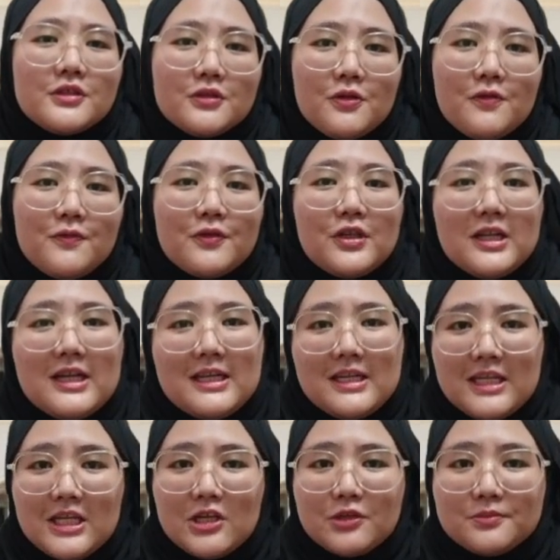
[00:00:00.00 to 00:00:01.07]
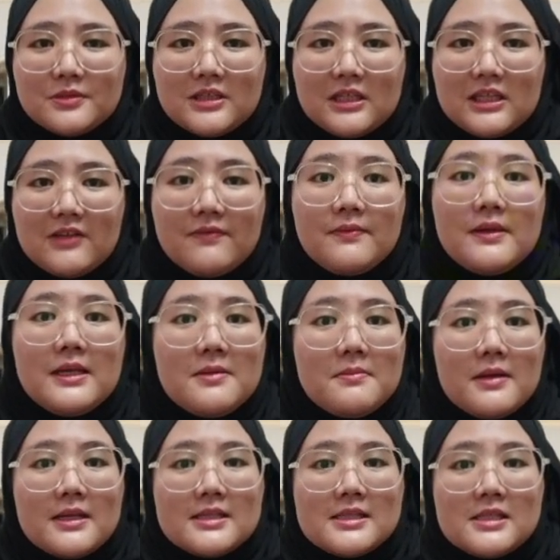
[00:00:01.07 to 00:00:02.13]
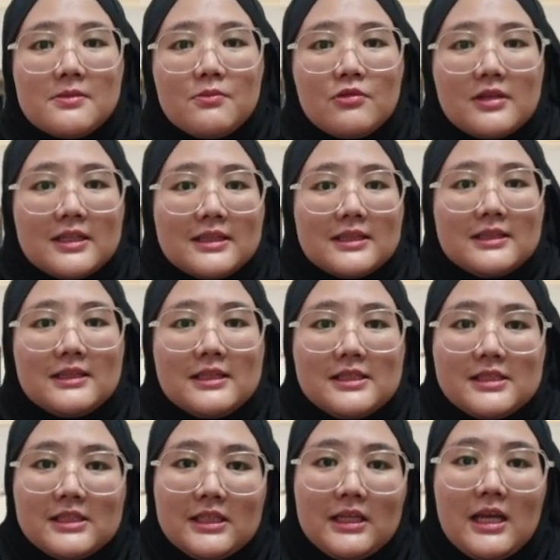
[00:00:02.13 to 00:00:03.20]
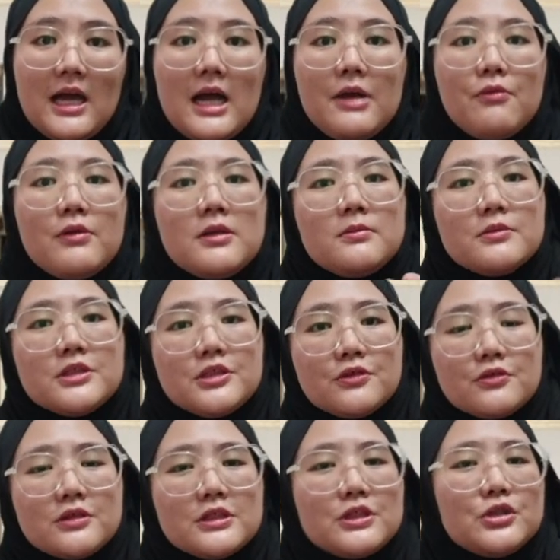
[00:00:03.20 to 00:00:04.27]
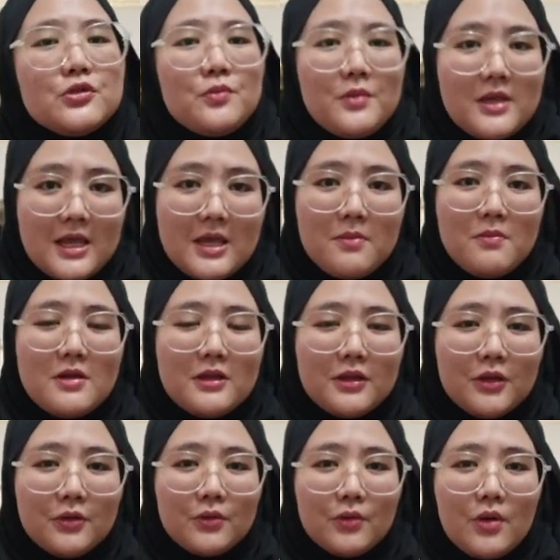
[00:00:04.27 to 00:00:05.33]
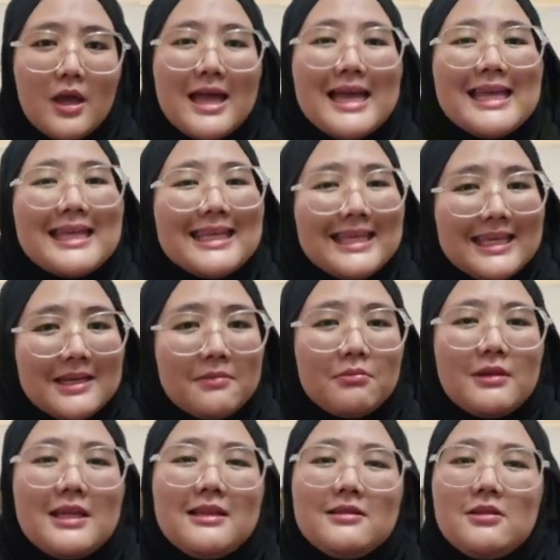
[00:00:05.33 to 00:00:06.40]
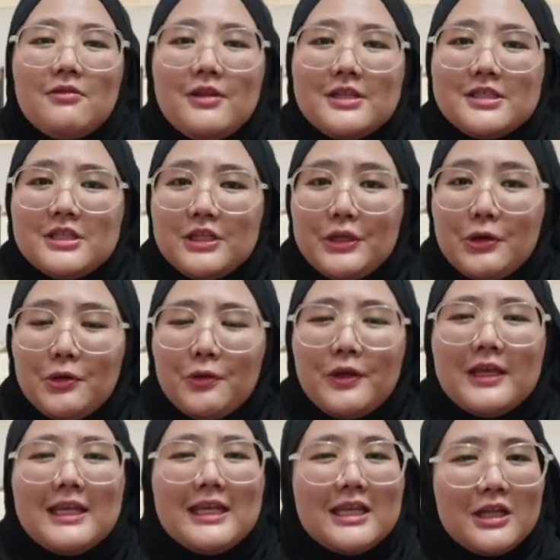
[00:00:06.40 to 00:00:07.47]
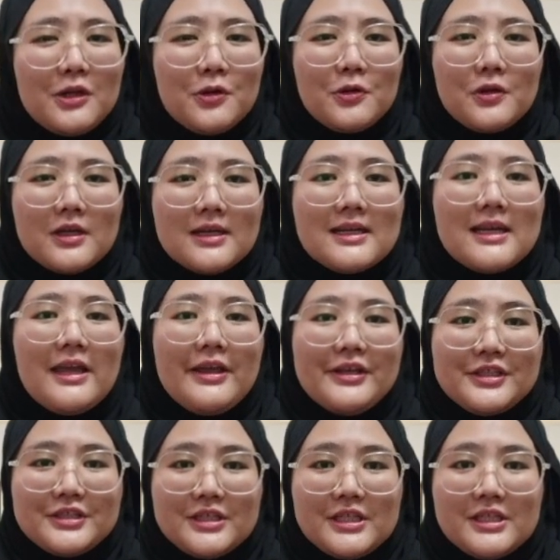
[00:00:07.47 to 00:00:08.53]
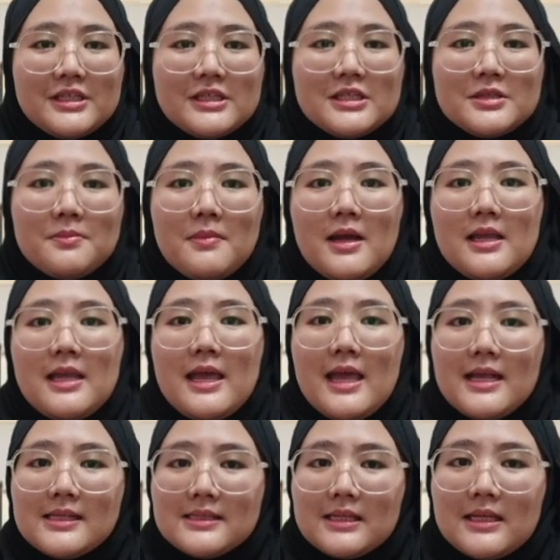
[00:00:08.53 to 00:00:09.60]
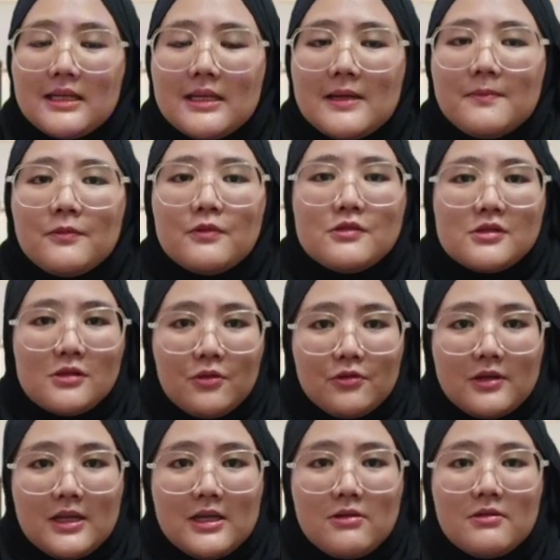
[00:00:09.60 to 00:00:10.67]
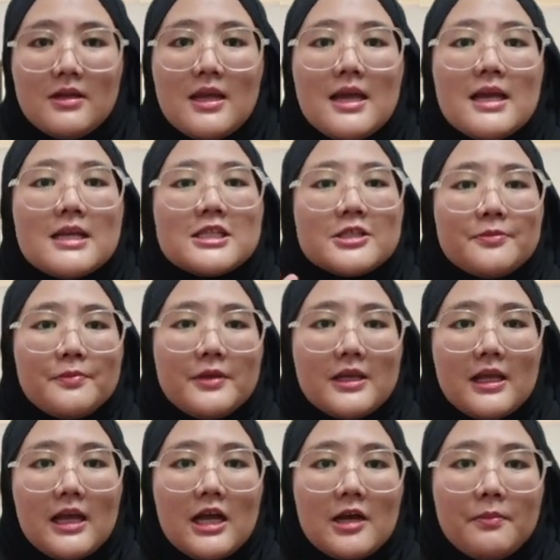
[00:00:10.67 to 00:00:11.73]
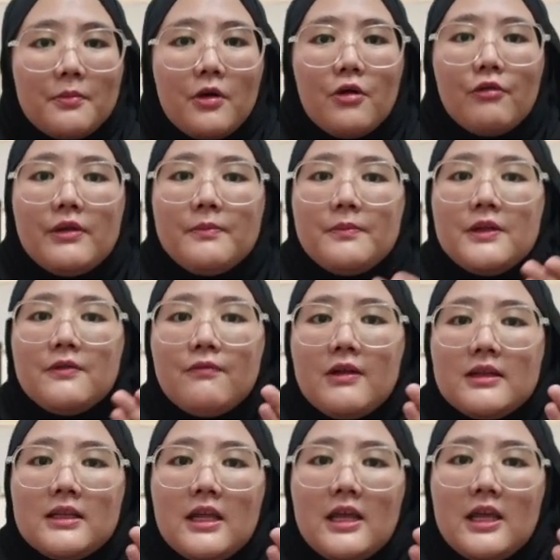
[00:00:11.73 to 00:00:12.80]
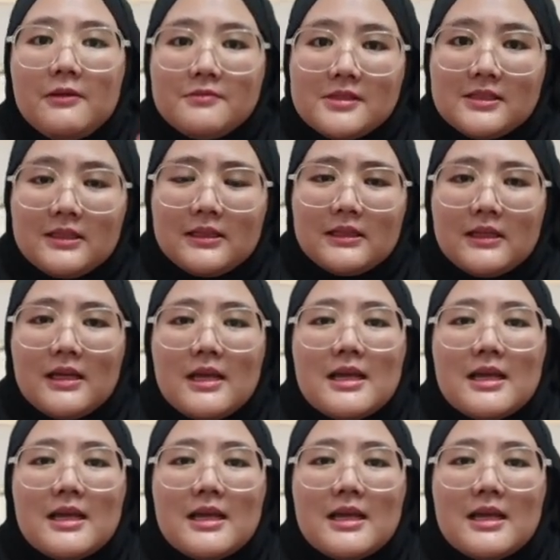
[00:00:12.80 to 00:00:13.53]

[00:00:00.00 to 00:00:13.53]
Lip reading: So for the learning objective in my simulated teaching, I want my students to be able to keep interaction going in longer exchanges by asking them to slow down, speak up, or repeat what they have said.